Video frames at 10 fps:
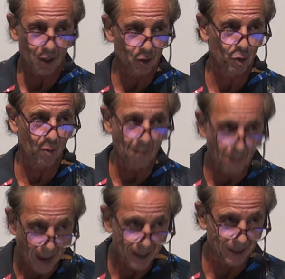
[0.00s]
a
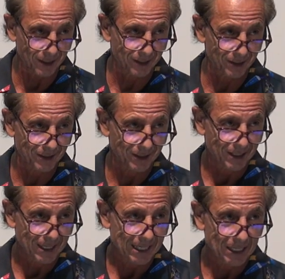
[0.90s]
tremendous
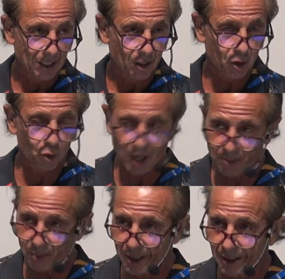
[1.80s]

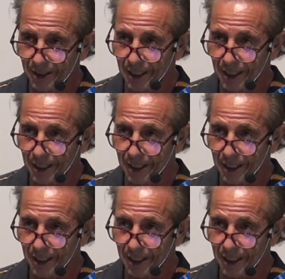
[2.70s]
trampling